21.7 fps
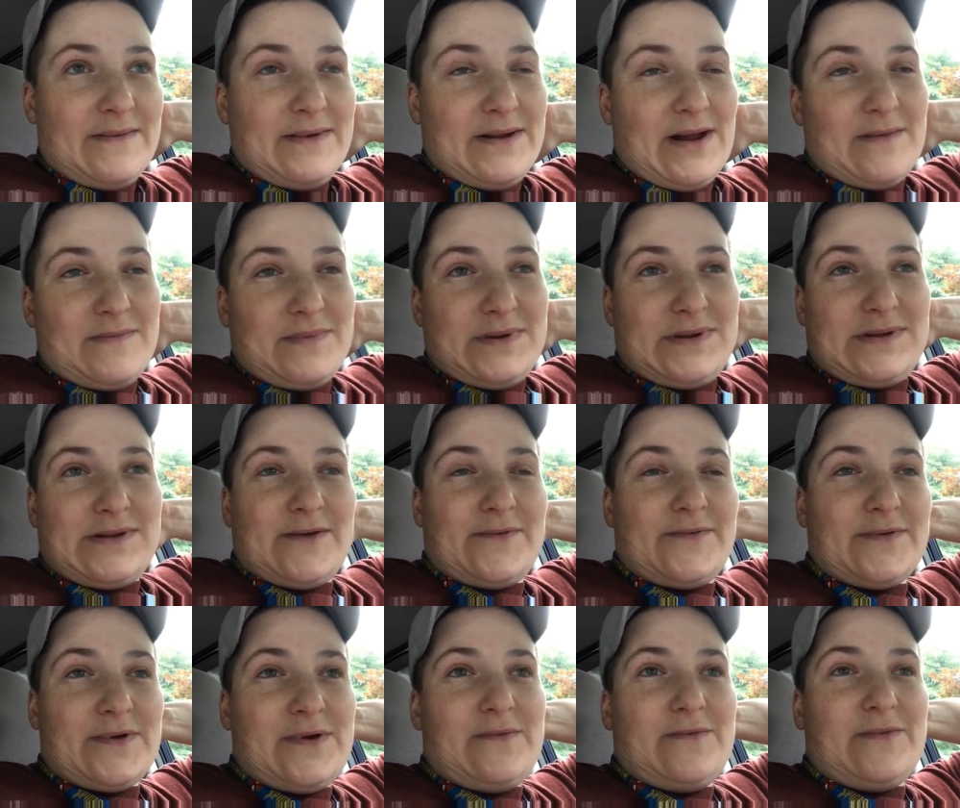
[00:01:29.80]
I mean, I've been
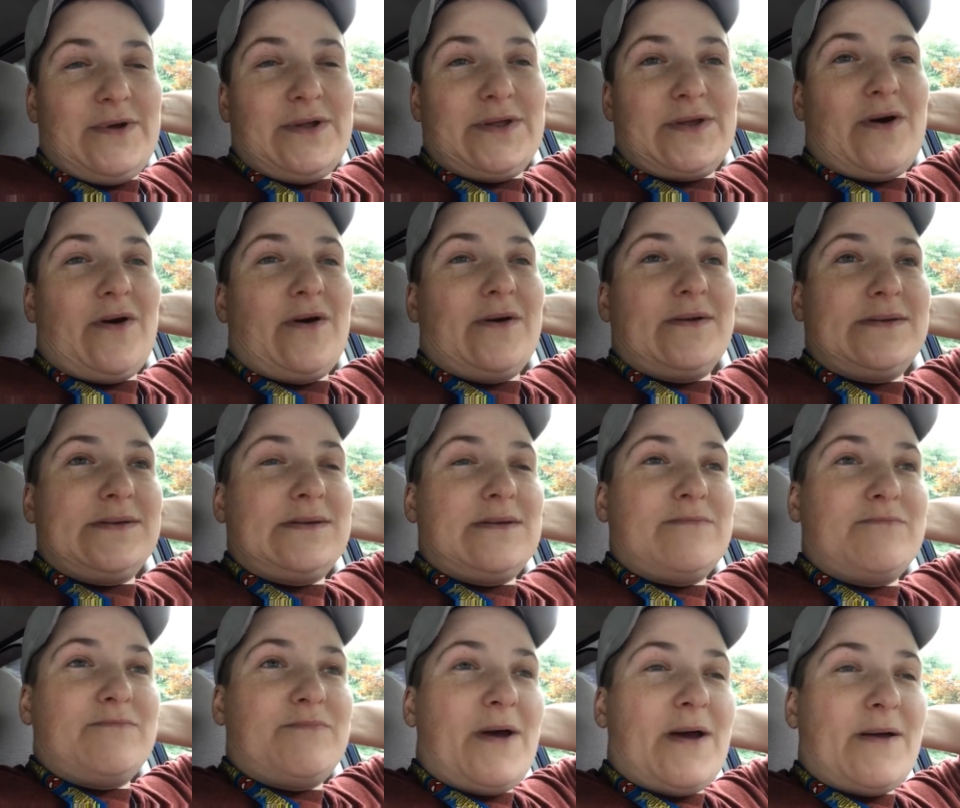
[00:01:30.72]
suffering with
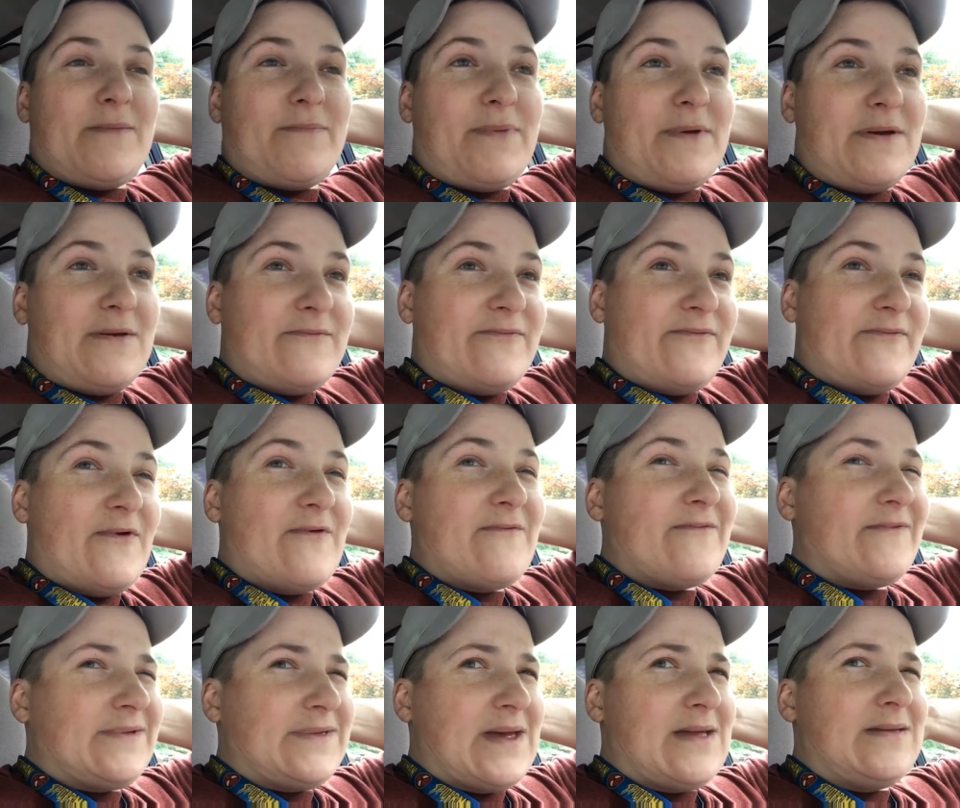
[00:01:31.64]
constant back pain
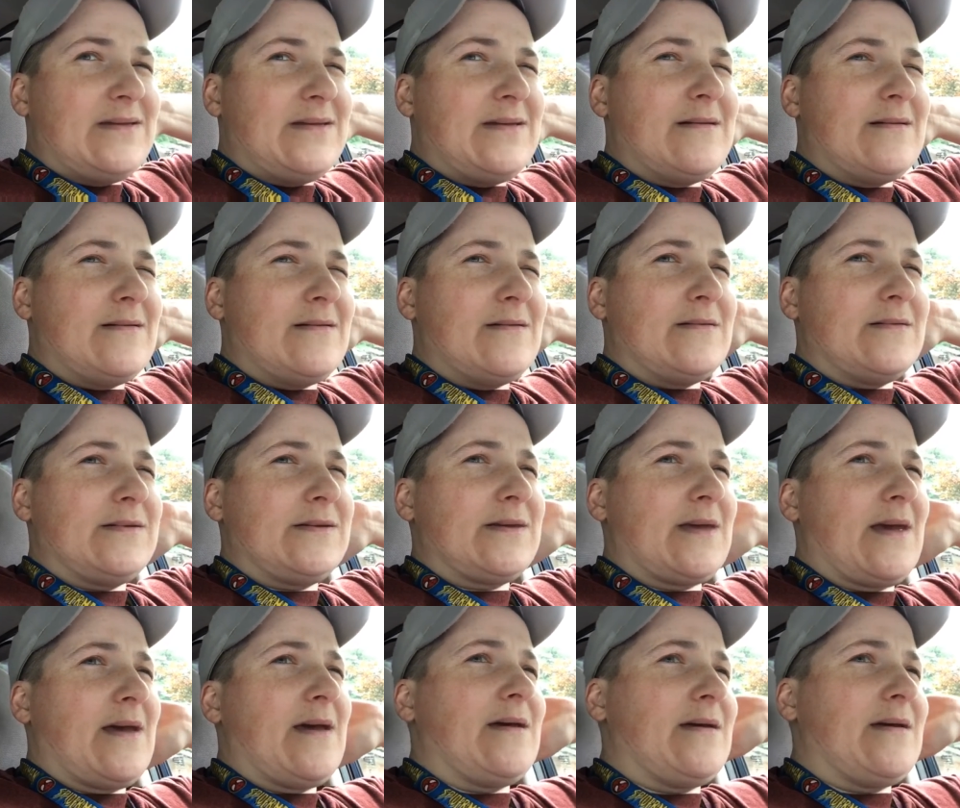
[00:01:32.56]
for over 10
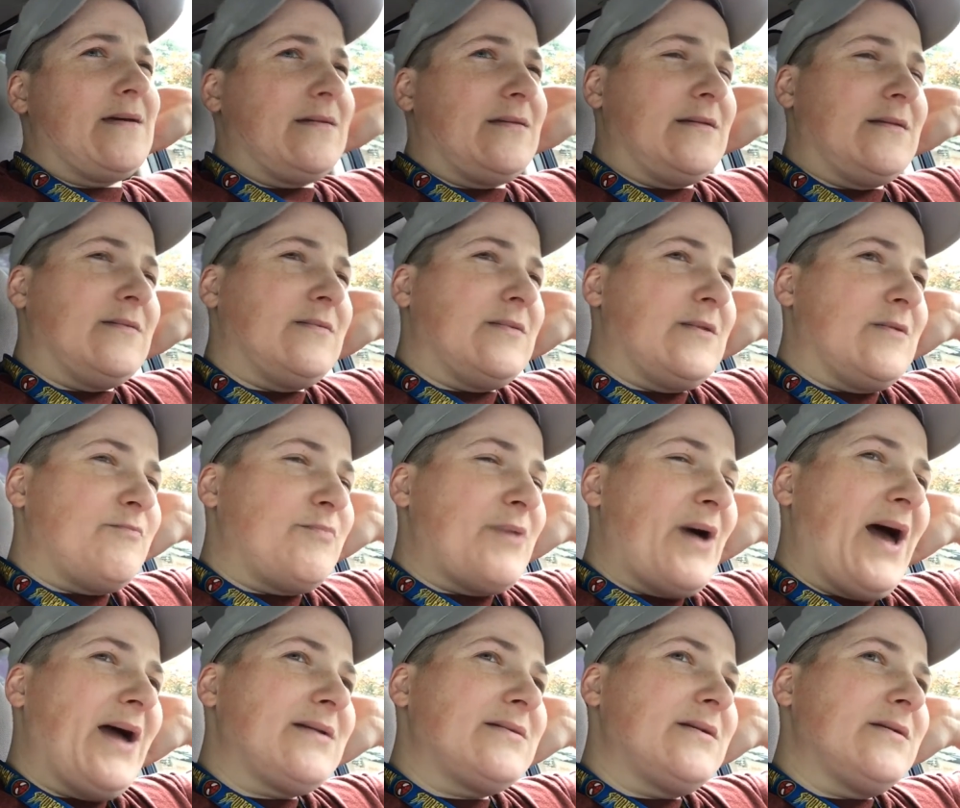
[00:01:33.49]
years, and the
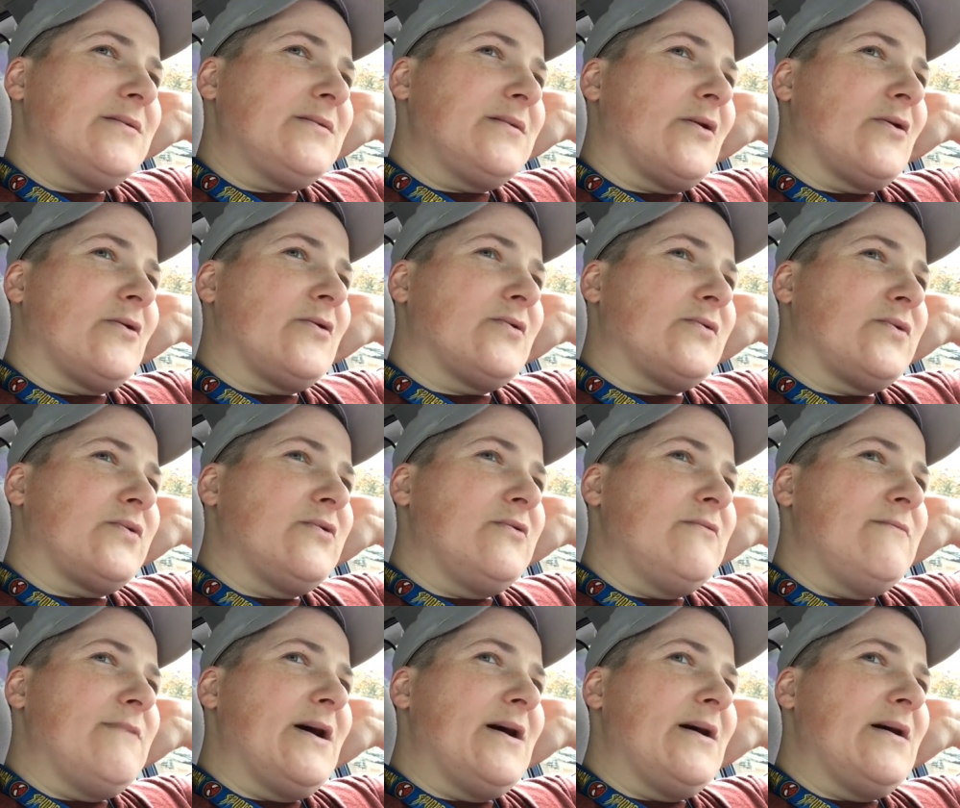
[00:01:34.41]
back doesn't hurt
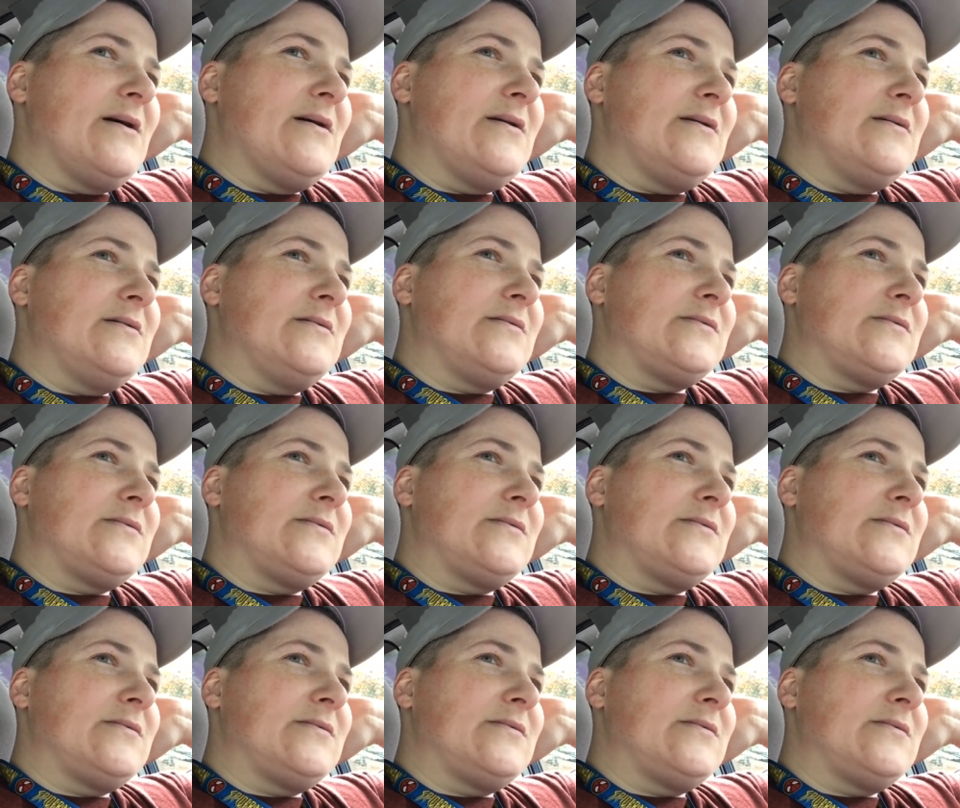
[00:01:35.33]
too bad.